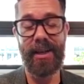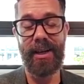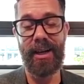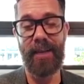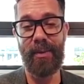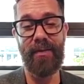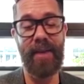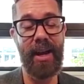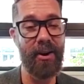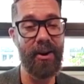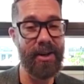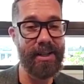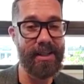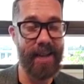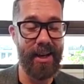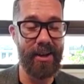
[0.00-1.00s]
have Air
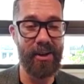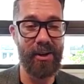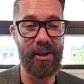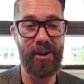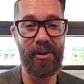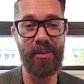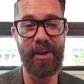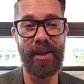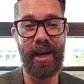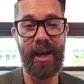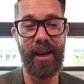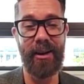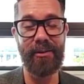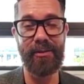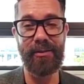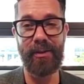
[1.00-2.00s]
Cider, we
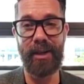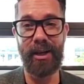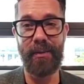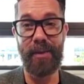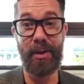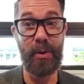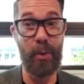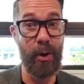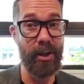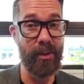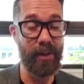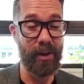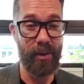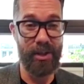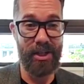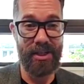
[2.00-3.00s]
have The
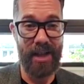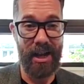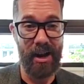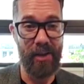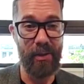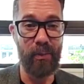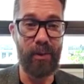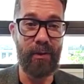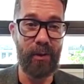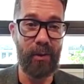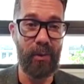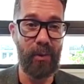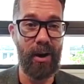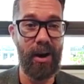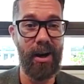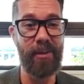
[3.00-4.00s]
Northman, which is down on the
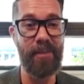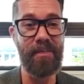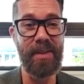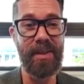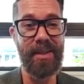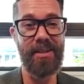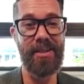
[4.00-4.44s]
Riverwalk.